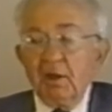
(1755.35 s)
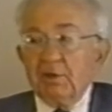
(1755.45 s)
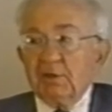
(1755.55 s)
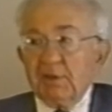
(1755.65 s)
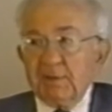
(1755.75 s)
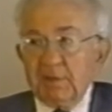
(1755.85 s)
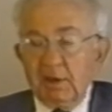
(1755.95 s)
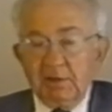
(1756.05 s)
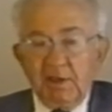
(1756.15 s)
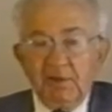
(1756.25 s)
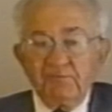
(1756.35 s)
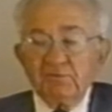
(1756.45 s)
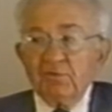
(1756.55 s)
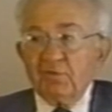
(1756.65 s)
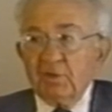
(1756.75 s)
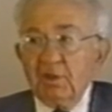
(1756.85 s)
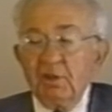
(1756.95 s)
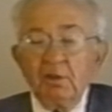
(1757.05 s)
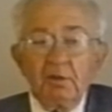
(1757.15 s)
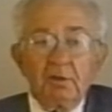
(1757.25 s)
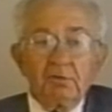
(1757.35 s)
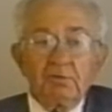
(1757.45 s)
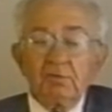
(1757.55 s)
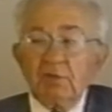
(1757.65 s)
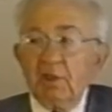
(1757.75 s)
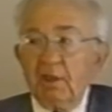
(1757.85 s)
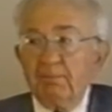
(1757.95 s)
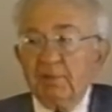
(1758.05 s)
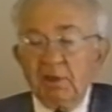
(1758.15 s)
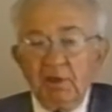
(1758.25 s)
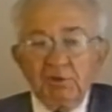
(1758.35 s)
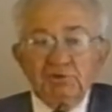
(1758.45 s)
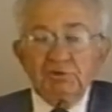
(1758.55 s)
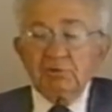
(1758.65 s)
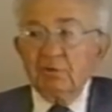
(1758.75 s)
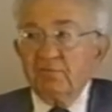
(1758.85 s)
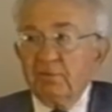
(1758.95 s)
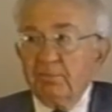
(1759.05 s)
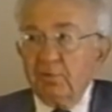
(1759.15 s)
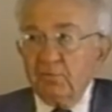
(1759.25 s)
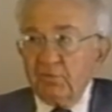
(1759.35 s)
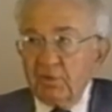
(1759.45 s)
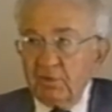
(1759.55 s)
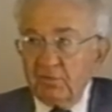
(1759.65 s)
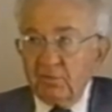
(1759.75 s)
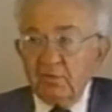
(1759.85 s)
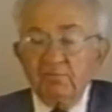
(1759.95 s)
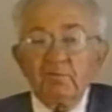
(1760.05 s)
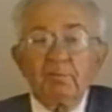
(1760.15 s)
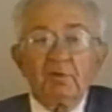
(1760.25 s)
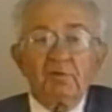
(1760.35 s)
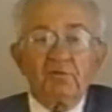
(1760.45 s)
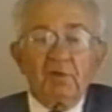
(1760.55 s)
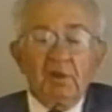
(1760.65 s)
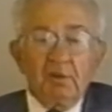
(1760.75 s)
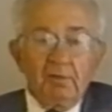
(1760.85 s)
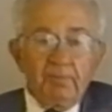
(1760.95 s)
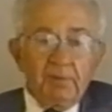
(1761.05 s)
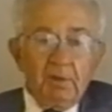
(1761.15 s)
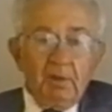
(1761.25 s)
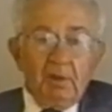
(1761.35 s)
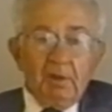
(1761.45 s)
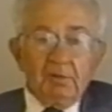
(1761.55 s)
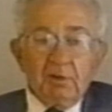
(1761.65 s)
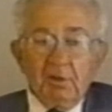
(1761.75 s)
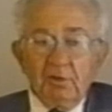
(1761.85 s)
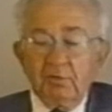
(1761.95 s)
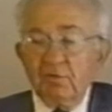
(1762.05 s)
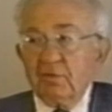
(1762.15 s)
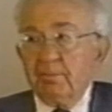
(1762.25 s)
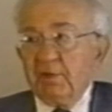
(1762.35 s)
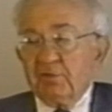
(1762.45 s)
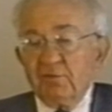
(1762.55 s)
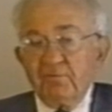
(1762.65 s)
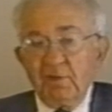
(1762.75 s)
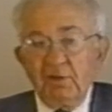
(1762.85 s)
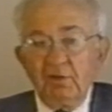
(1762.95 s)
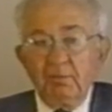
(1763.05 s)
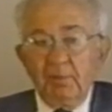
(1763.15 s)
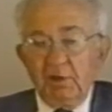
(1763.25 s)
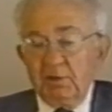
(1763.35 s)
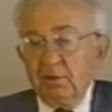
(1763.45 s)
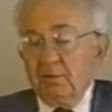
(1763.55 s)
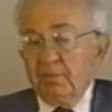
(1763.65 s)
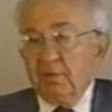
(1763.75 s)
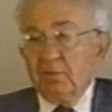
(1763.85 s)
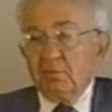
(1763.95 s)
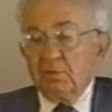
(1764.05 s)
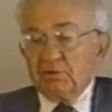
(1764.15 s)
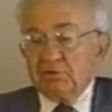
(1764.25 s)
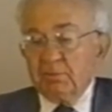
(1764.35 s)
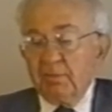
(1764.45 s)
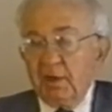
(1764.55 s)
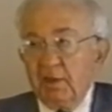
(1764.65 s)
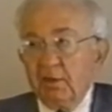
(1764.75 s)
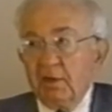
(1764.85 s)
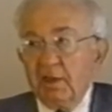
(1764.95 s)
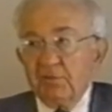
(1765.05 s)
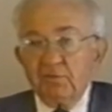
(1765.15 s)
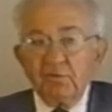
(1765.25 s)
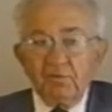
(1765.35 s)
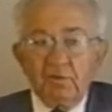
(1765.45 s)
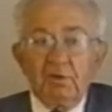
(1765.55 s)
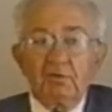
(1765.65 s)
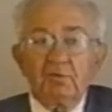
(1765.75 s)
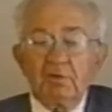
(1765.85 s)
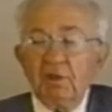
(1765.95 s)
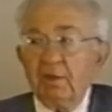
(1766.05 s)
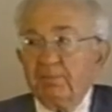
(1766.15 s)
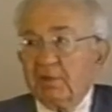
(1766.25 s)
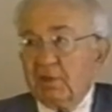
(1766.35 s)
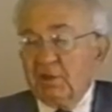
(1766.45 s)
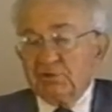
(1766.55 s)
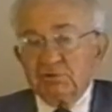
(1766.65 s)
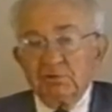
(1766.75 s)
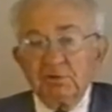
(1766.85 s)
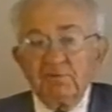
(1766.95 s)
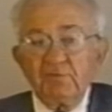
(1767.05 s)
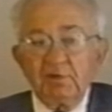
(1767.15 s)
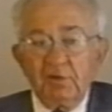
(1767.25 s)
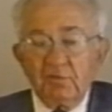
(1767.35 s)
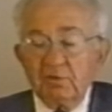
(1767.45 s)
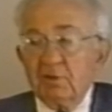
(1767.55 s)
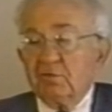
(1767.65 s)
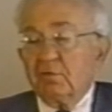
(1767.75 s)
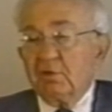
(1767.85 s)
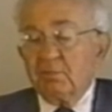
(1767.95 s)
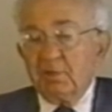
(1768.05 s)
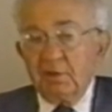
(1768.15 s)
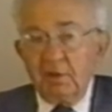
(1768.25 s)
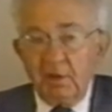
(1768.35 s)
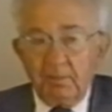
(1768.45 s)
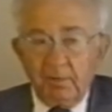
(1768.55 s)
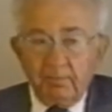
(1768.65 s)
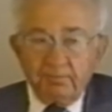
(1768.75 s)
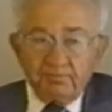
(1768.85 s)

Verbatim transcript: it does not have to see to the application of the proceeds of a bulk sale. And the other is the Pennsylvania model, in which the buyer has to see to the application, and if he doesn't, he's going to be liable.